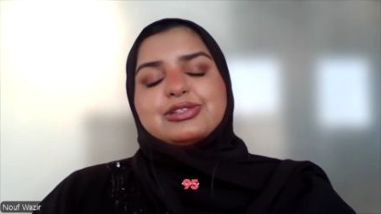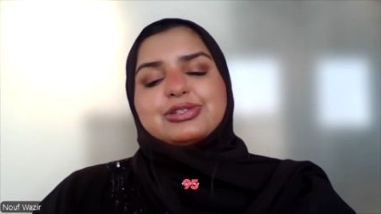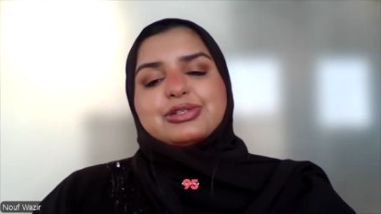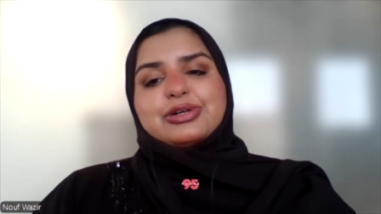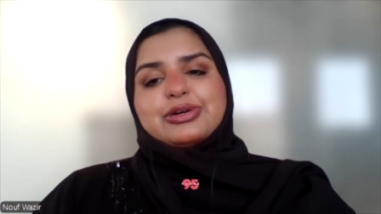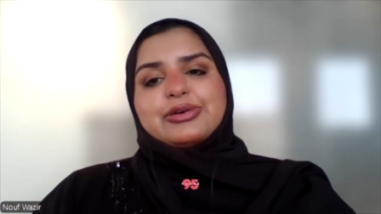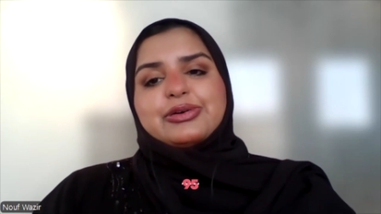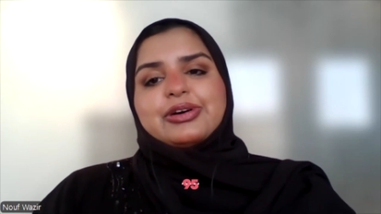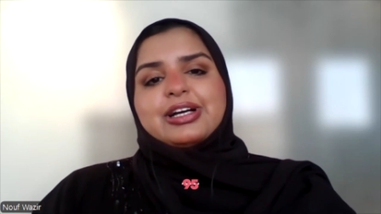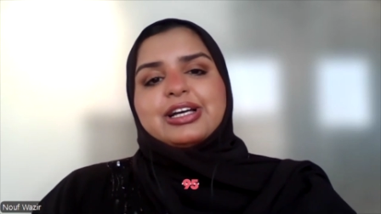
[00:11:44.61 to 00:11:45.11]

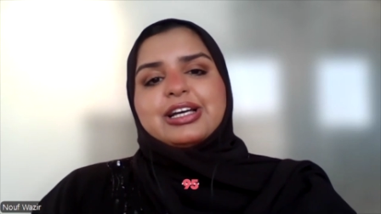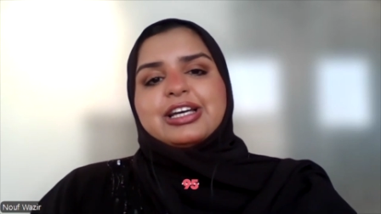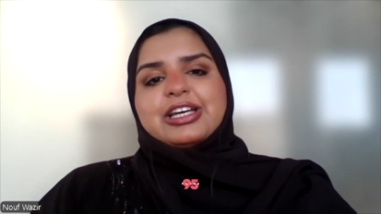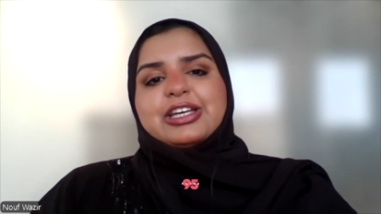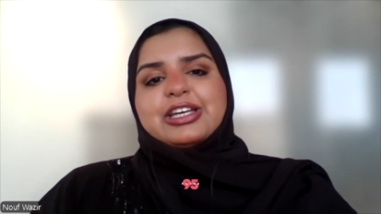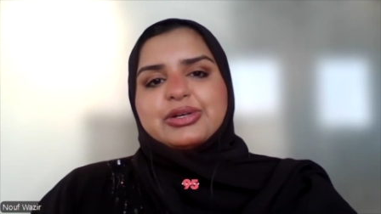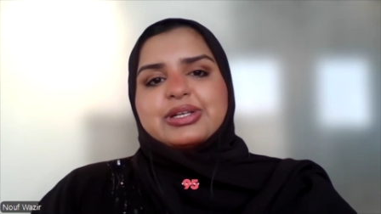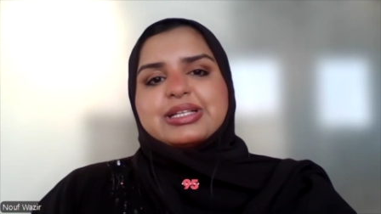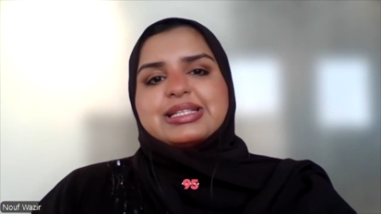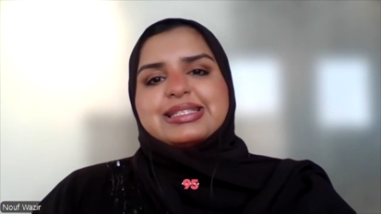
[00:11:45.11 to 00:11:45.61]
So
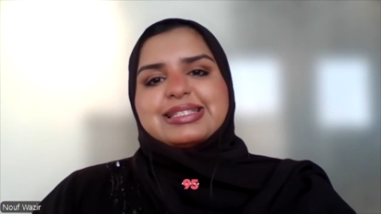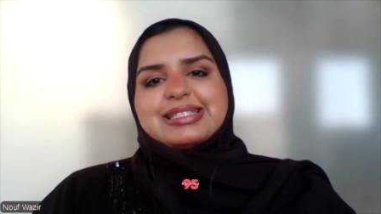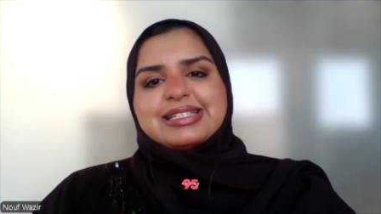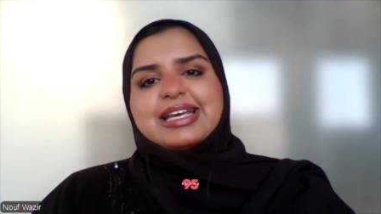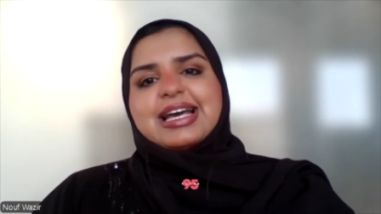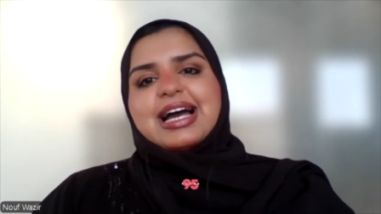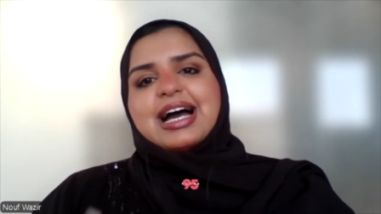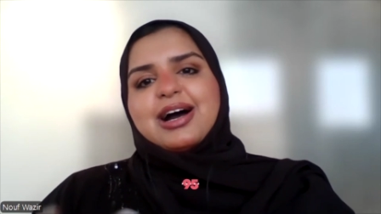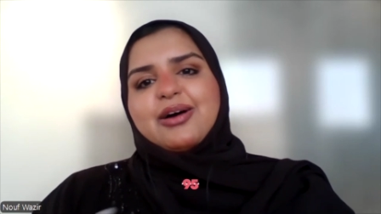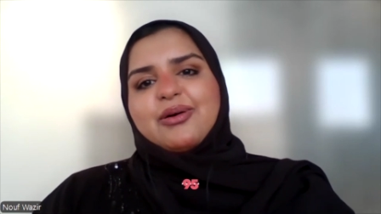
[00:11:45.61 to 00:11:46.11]
you can
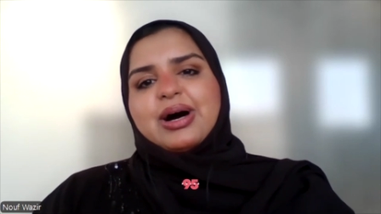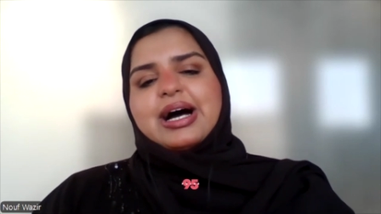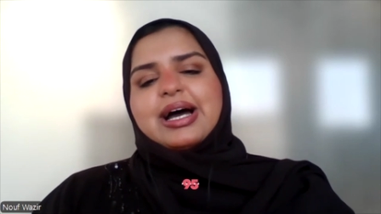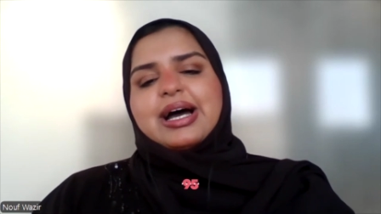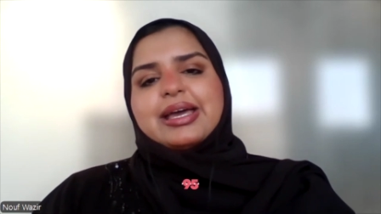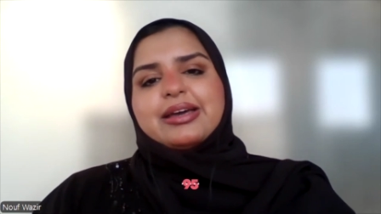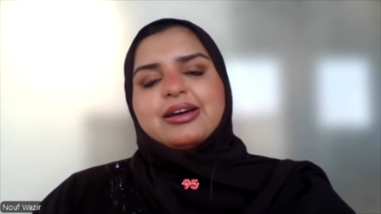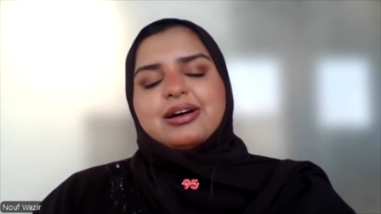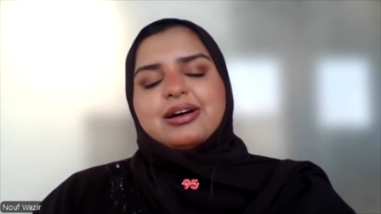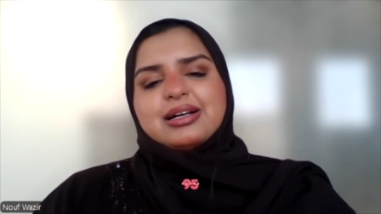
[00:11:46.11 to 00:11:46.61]
see how
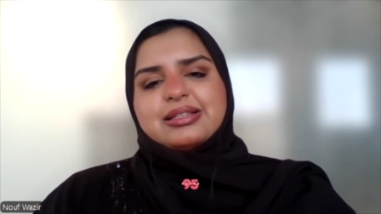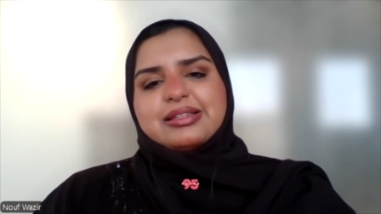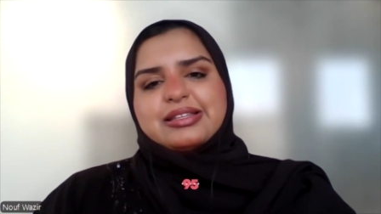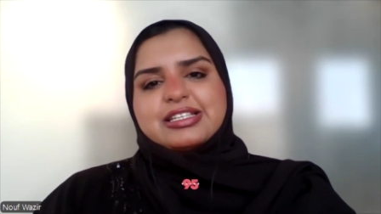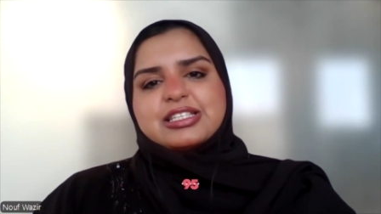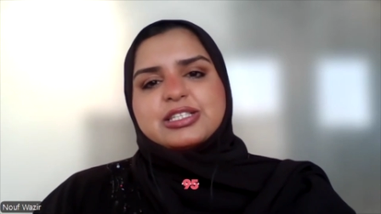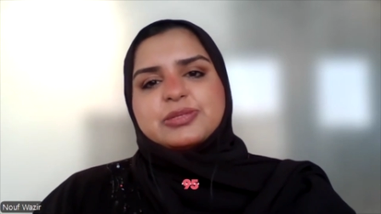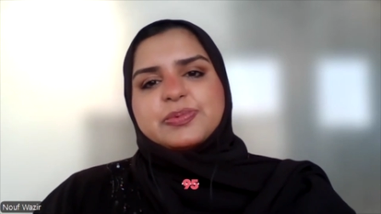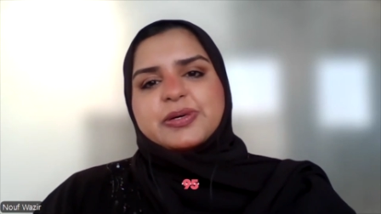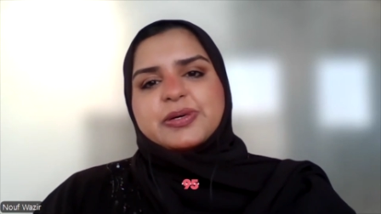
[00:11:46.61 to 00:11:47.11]
I got
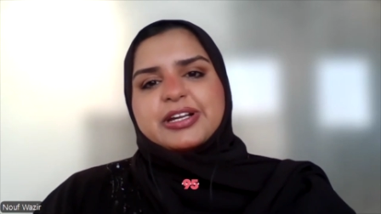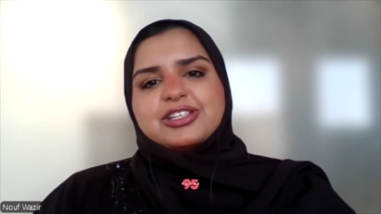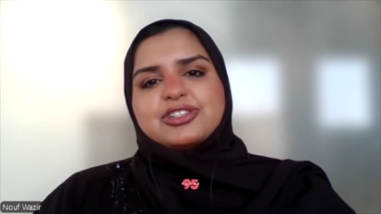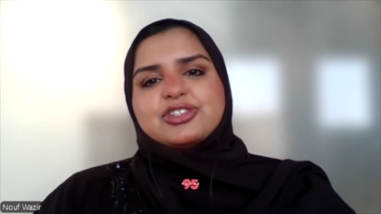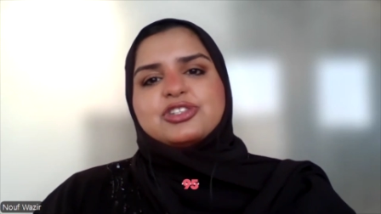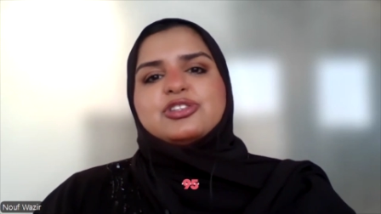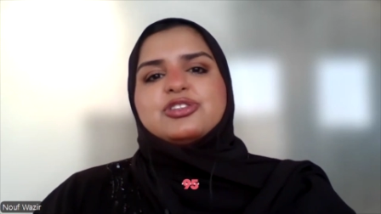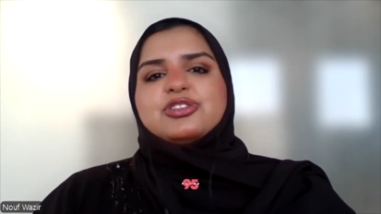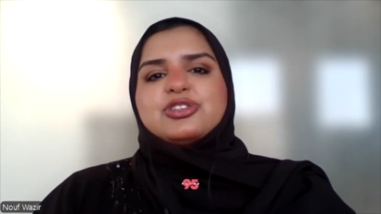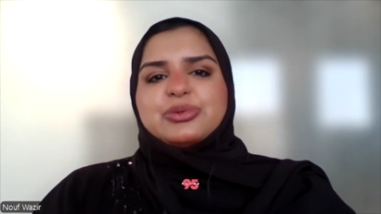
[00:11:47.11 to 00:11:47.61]
the
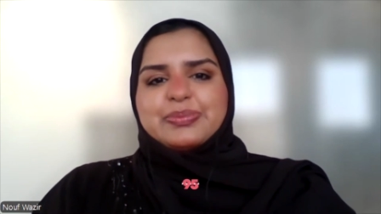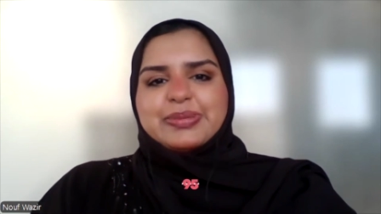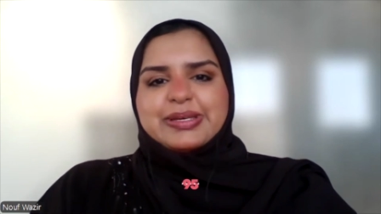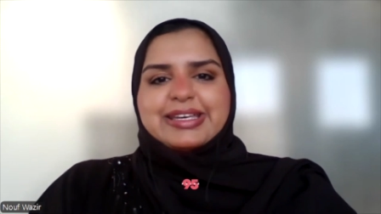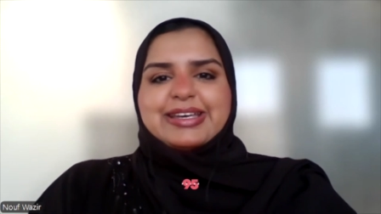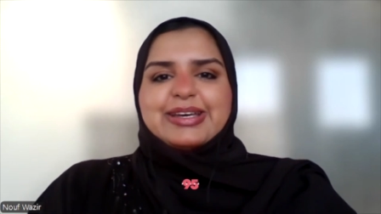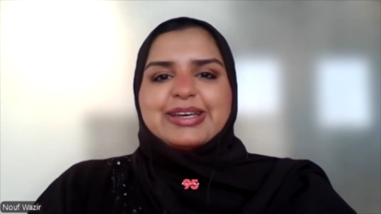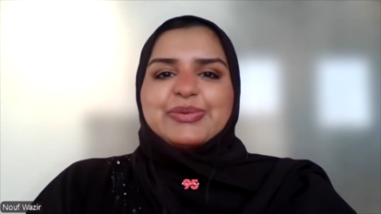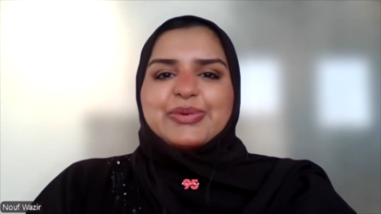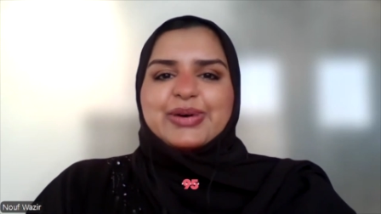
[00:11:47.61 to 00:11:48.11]
inspiration mm. to
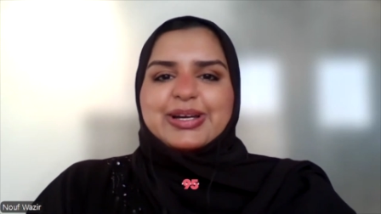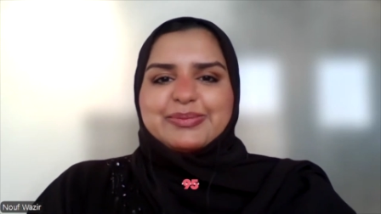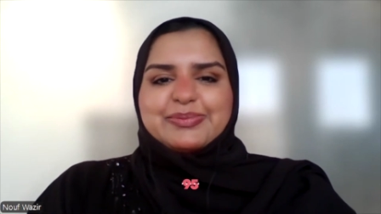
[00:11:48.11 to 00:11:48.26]
be mm.